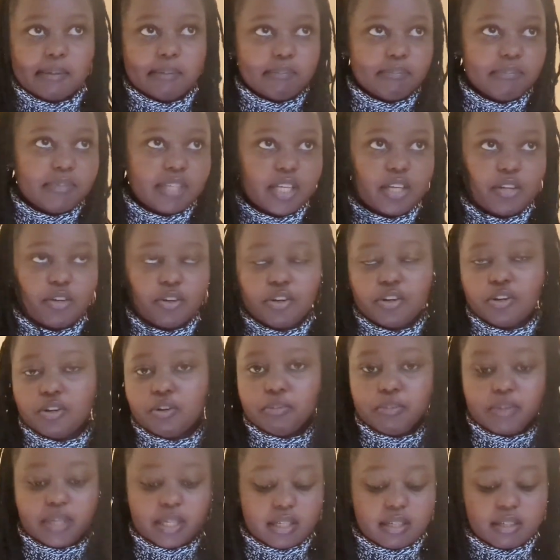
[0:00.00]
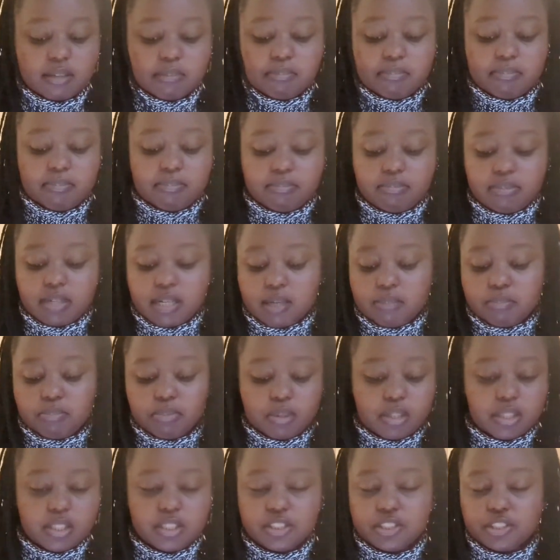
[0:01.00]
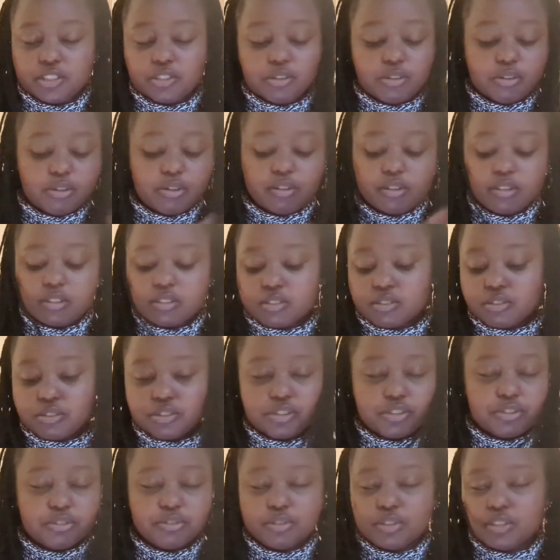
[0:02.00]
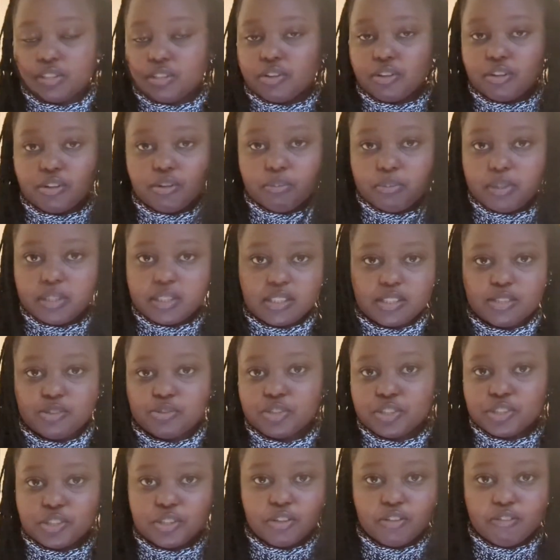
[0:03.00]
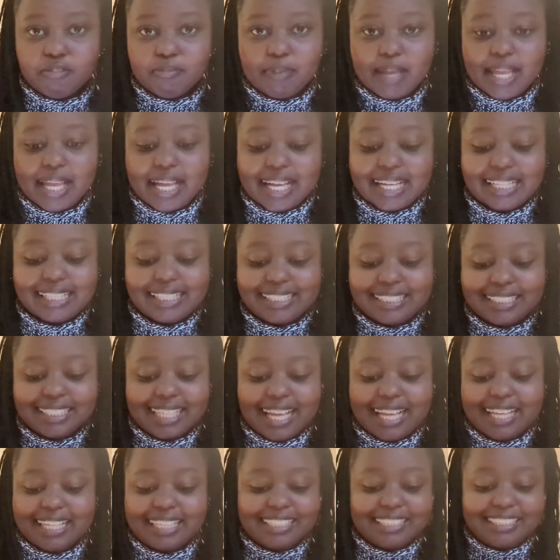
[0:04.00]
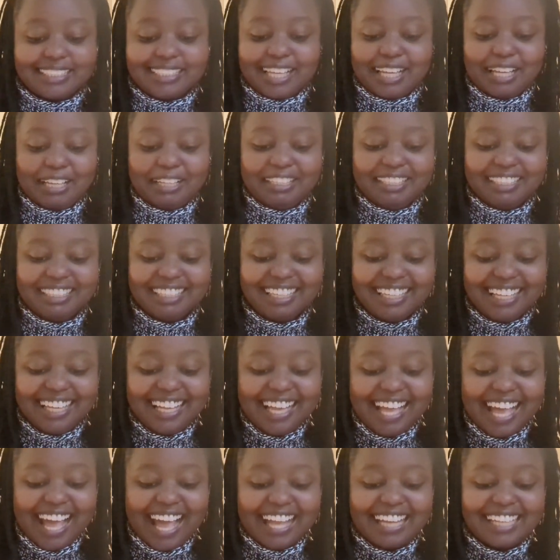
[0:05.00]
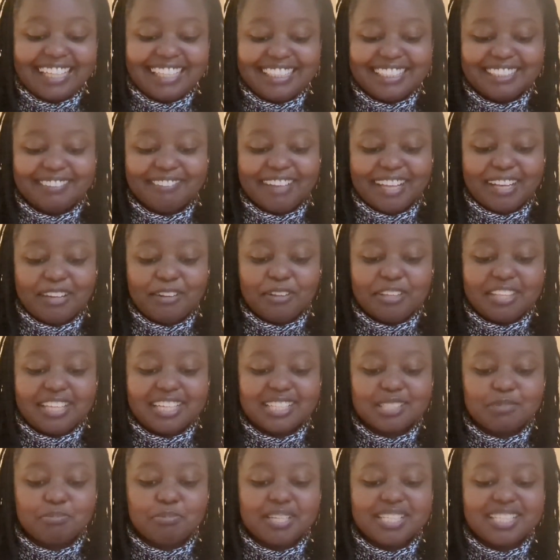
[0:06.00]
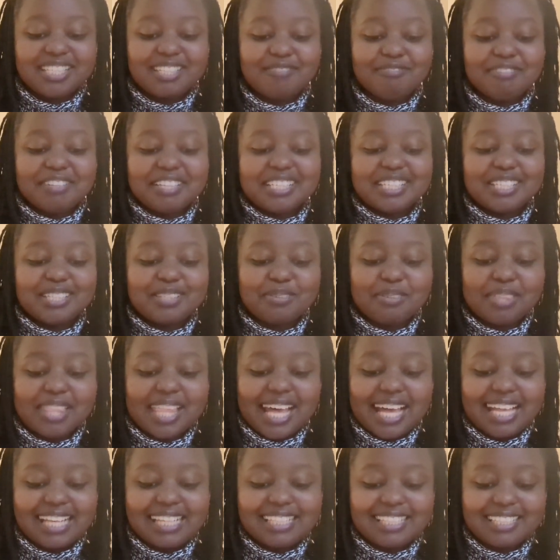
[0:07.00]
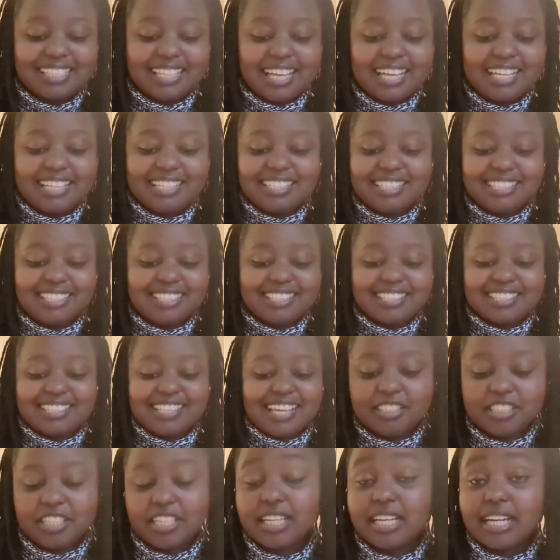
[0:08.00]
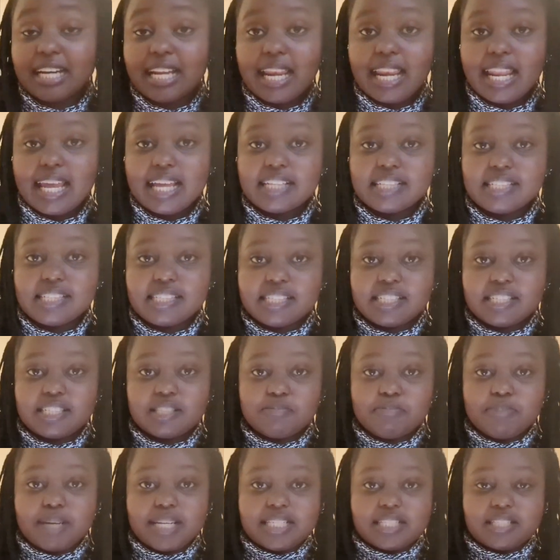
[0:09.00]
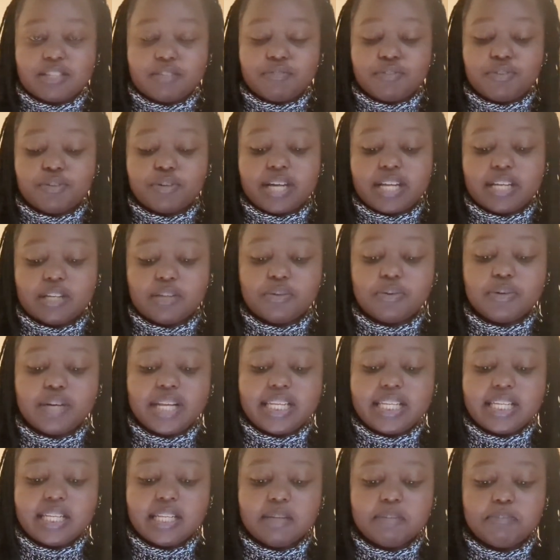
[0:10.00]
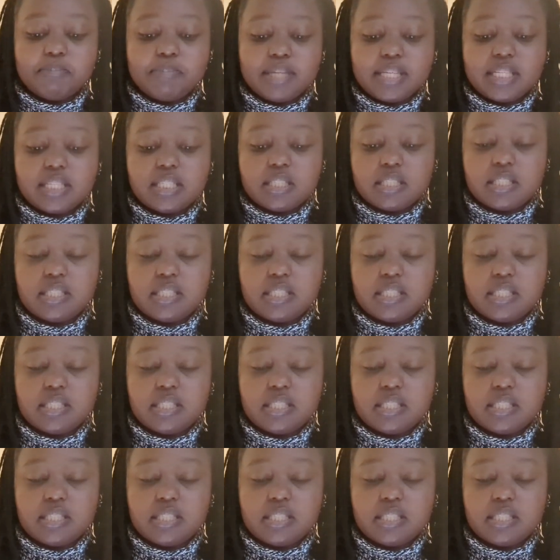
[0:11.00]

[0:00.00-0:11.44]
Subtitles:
the economic, political, socio-economic situation of my country. I didn't even know the specifics to that. I just generalized it. But if you can go a little bit